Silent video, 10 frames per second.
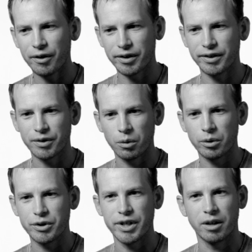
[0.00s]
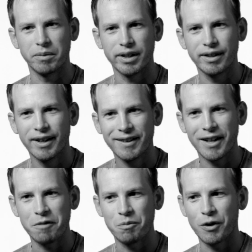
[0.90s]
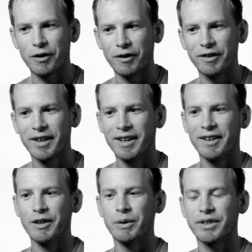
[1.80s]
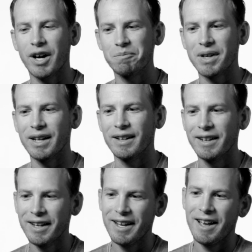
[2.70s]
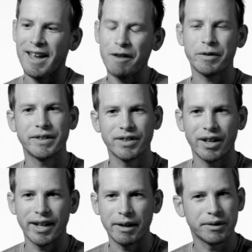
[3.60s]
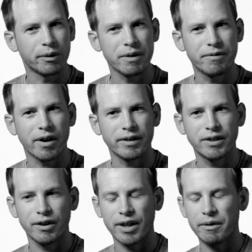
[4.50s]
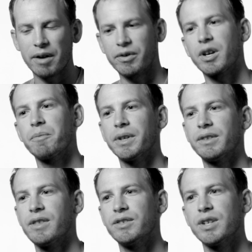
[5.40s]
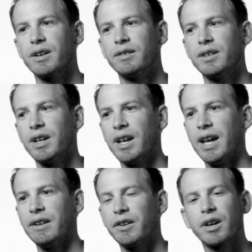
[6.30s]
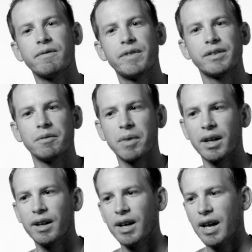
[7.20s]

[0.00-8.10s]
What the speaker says: there was this older gentleman named Merle who would come in every Sunday. He was the only volunteer that would ever come into the jail, and he'd come visit me.